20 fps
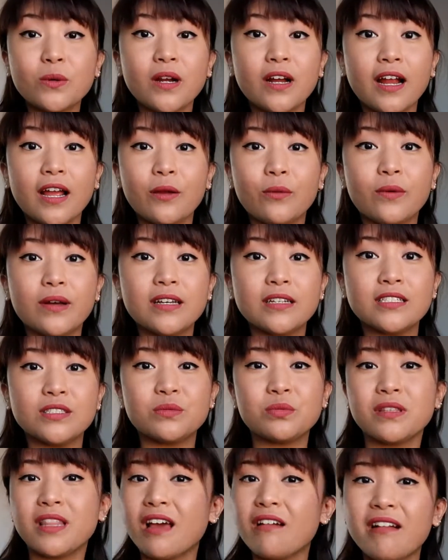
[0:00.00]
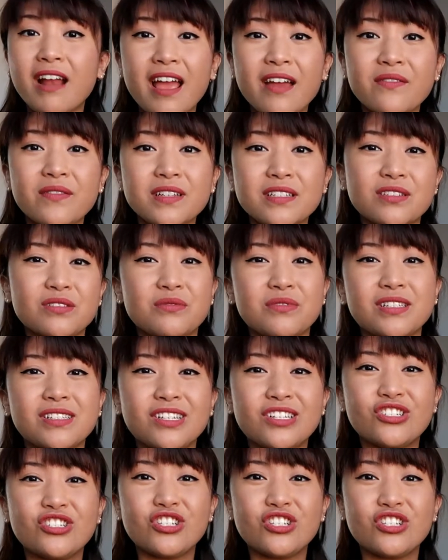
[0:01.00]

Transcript: where I was without having to really